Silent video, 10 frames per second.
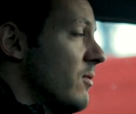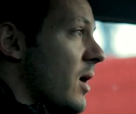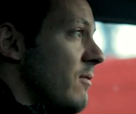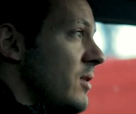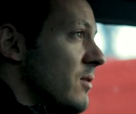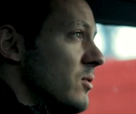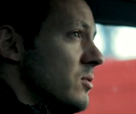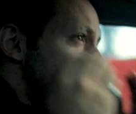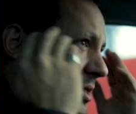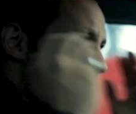Never, I've never
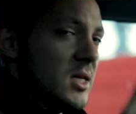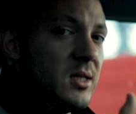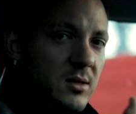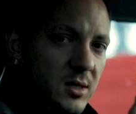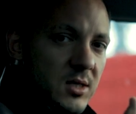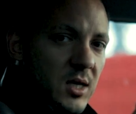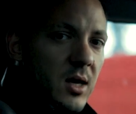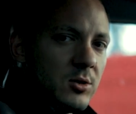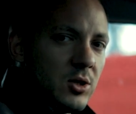seen the sun.